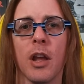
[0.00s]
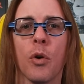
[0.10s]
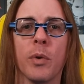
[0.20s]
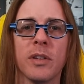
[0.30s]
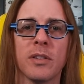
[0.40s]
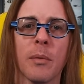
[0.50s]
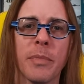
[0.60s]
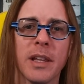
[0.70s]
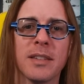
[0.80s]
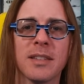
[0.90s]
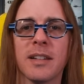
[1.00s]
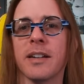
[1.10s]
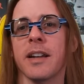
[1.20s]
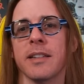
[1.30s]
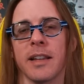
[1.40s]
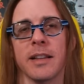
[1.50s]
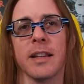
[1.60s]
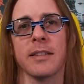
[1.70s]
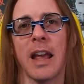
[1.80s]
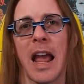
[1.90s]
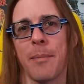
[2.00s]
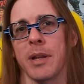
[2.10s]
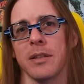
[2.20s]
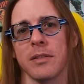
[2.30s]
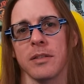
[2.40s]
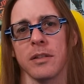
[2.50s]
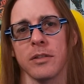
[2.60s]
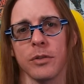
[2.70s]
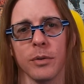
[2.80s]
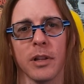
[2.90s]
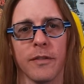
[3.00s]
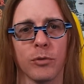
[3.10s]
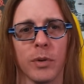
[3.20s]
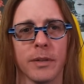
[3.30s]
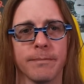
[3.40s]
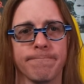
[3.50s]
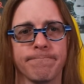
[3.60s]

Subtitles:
when something serious like this happens to a loved one.